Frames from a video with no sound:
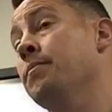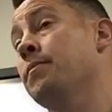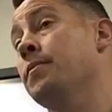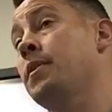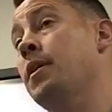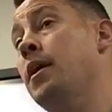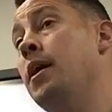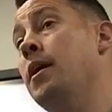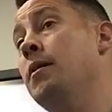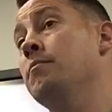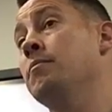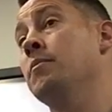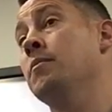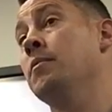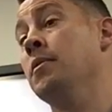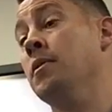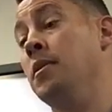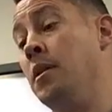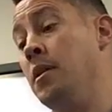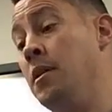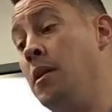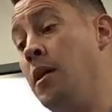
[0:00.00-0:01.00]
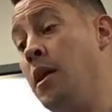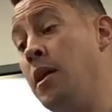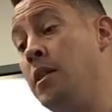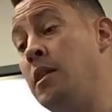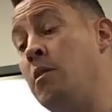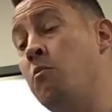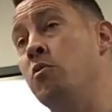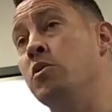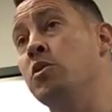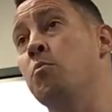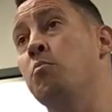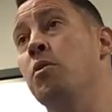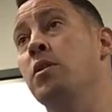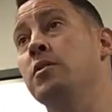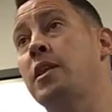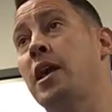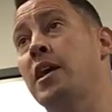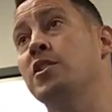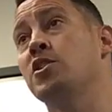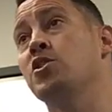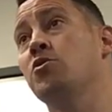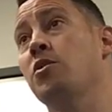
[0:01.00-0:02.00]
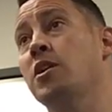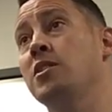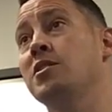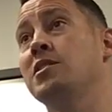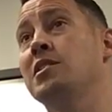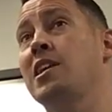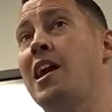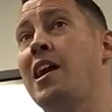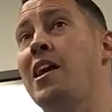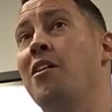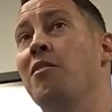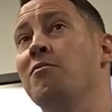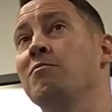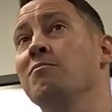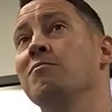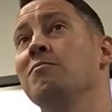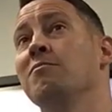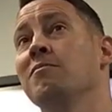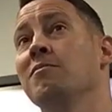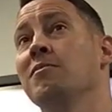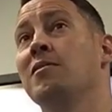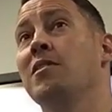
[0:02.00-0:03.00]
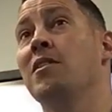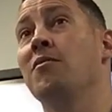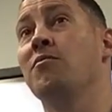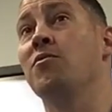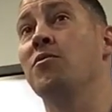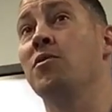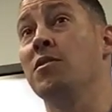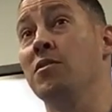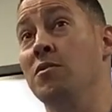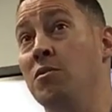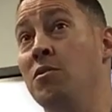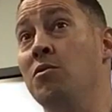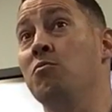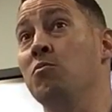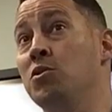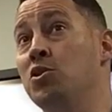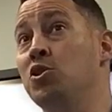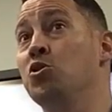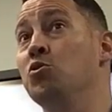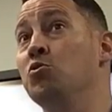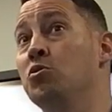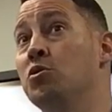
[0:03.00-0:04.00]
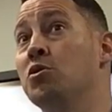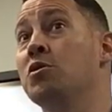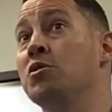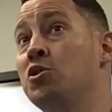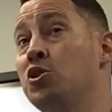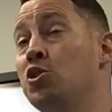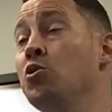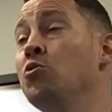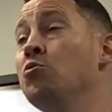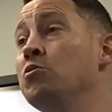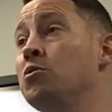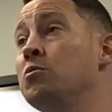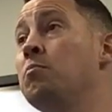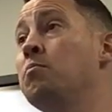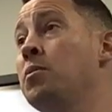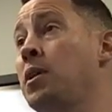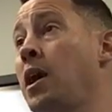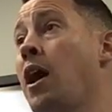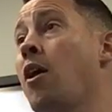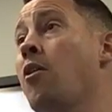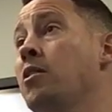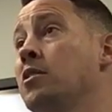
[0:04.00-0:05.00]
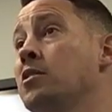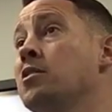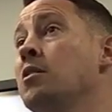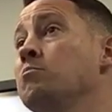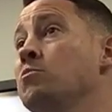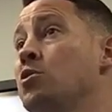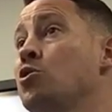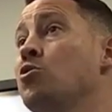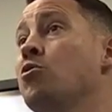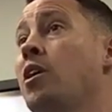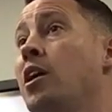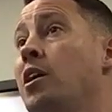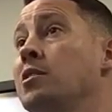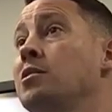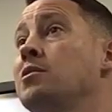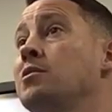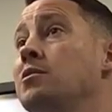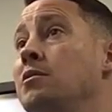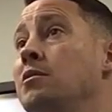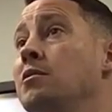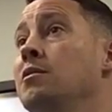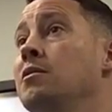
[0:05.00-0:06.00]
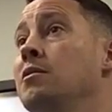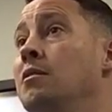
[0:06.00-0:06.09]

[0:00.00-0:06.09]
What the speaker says: Okay? And then when you put that stress down, you choose to carry some stress.